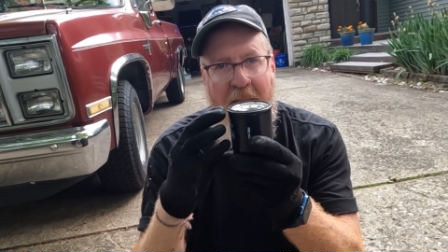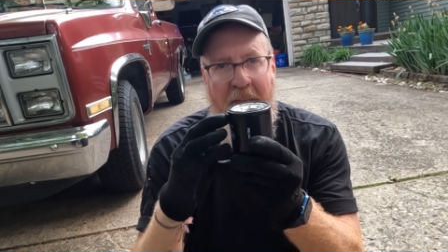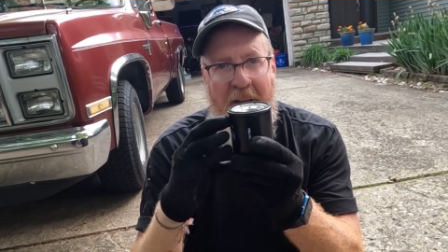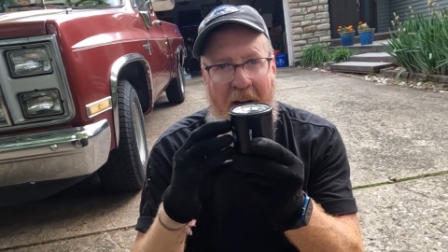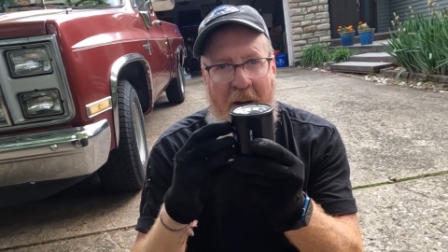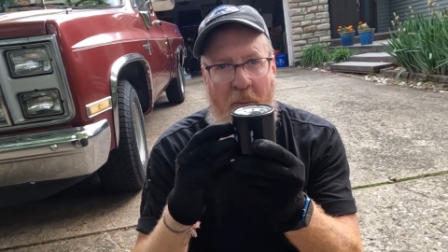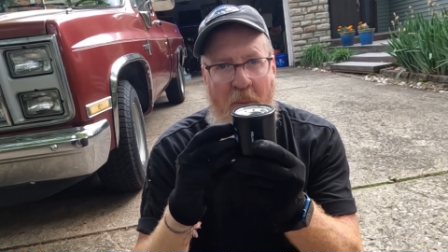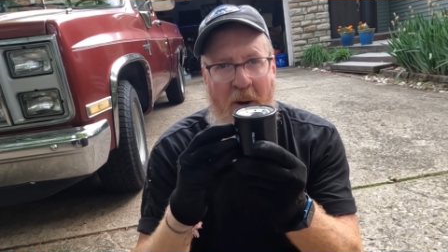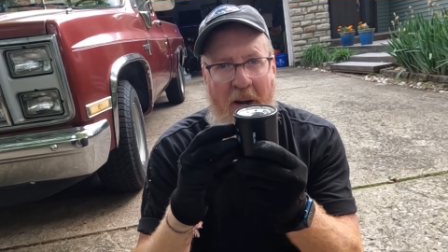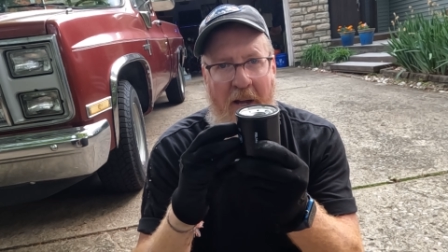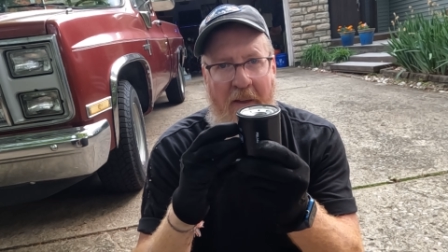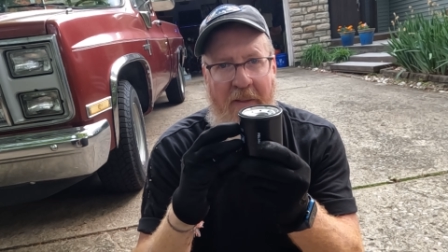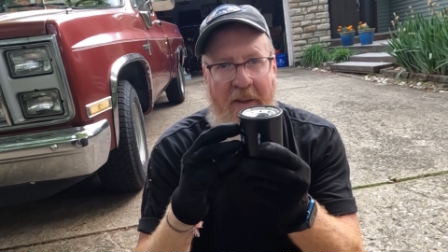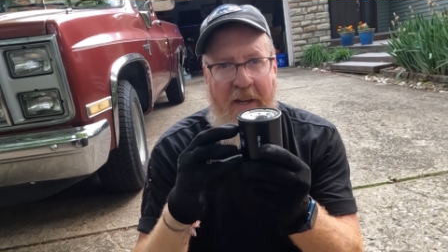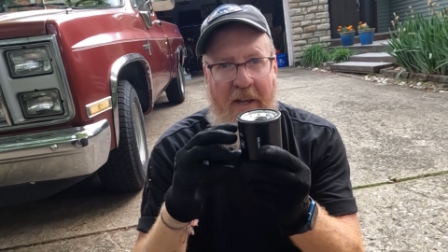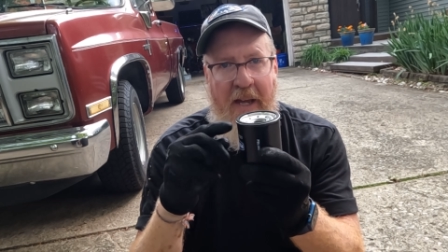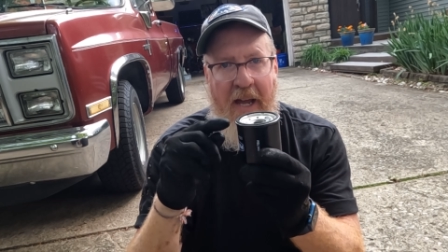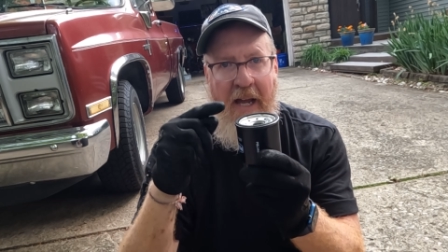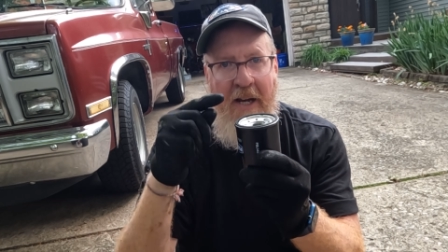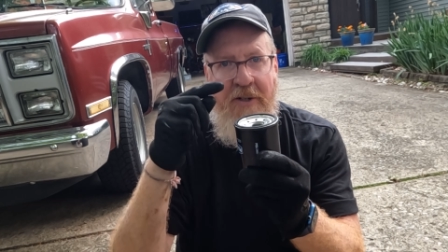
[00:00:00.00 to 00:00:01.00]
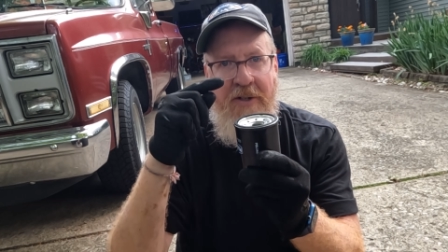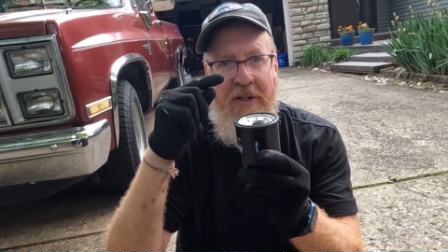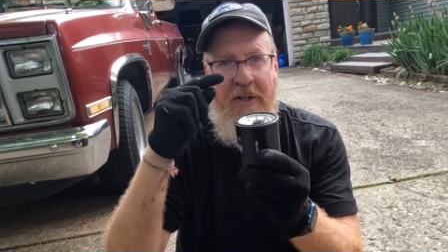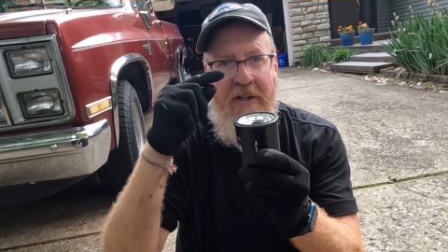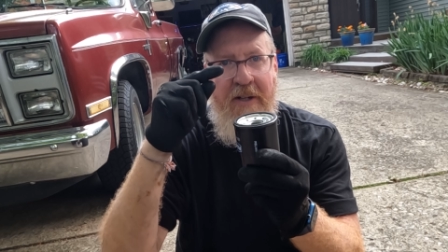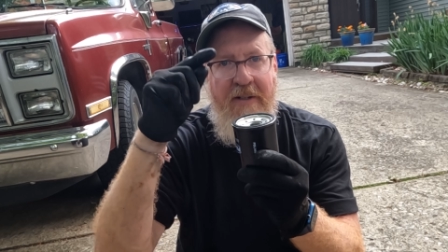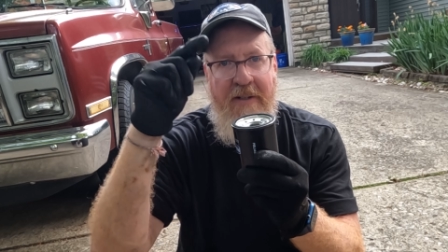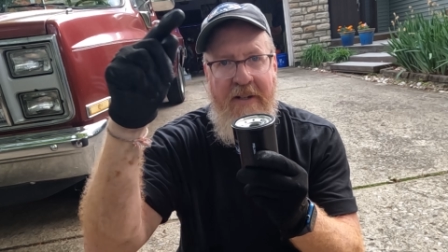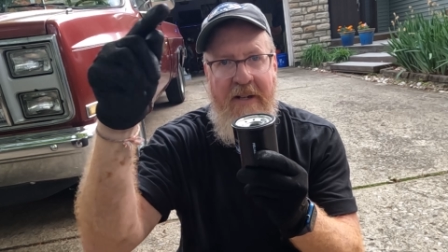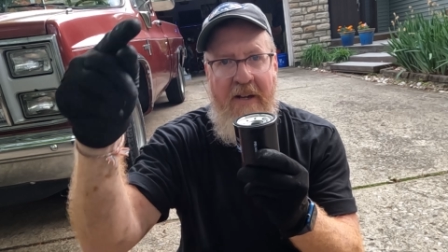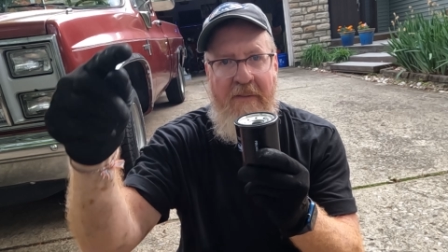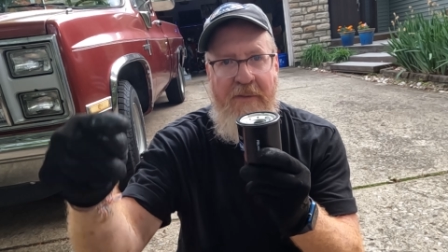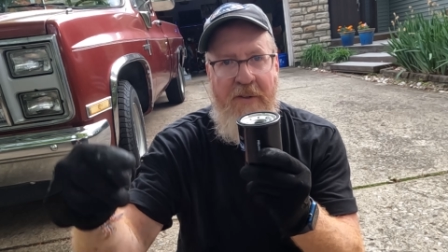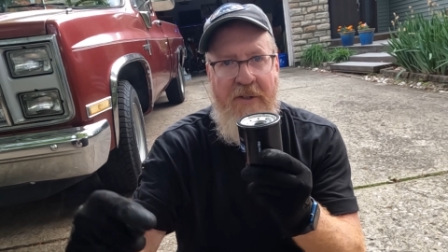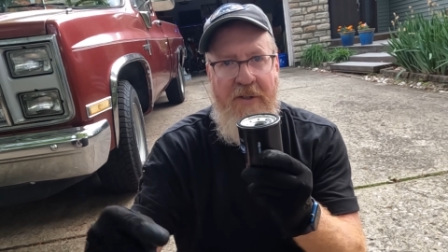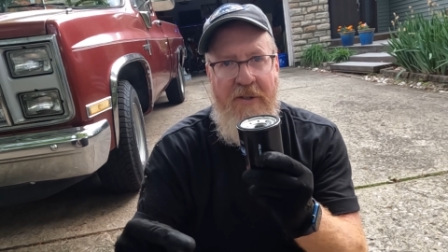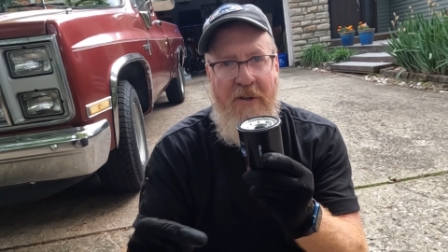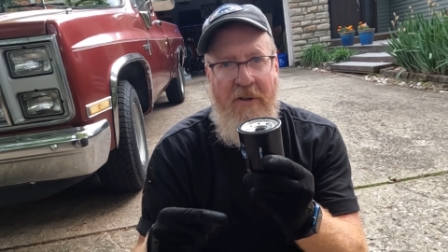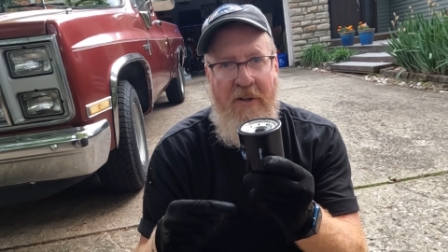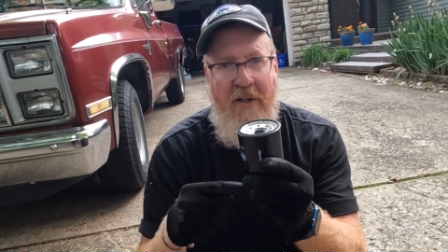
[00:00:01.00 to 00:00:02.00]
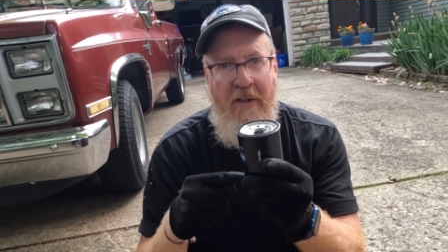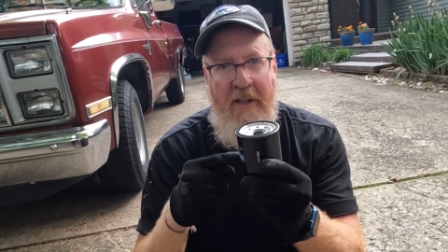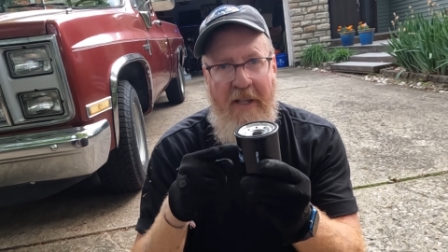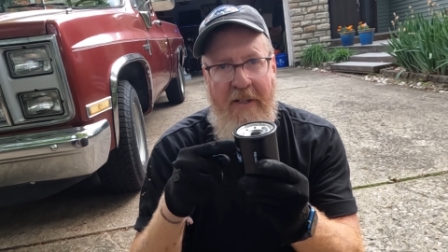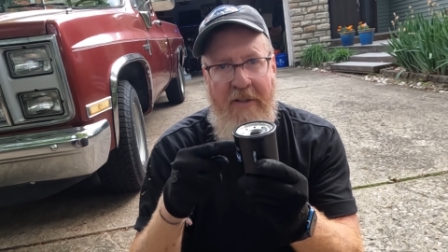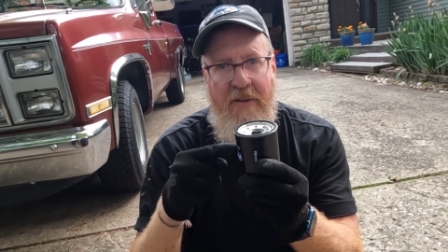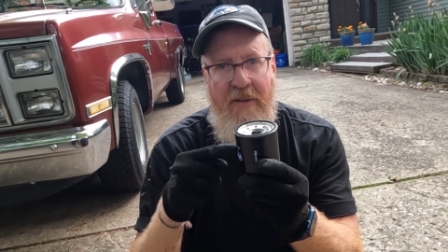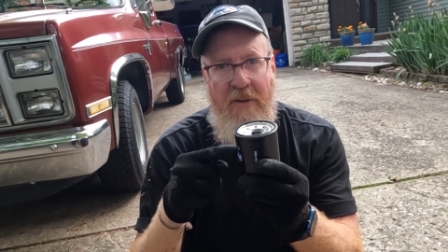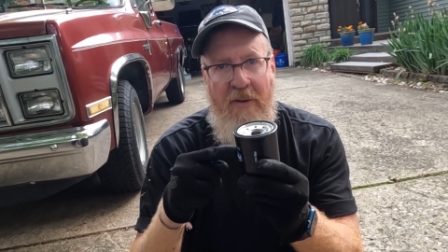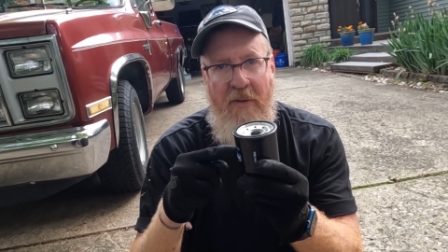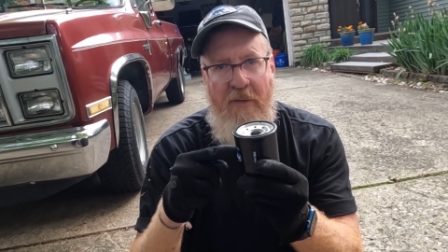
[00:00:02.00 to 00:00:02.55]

That way the engine doesn't have to circulate to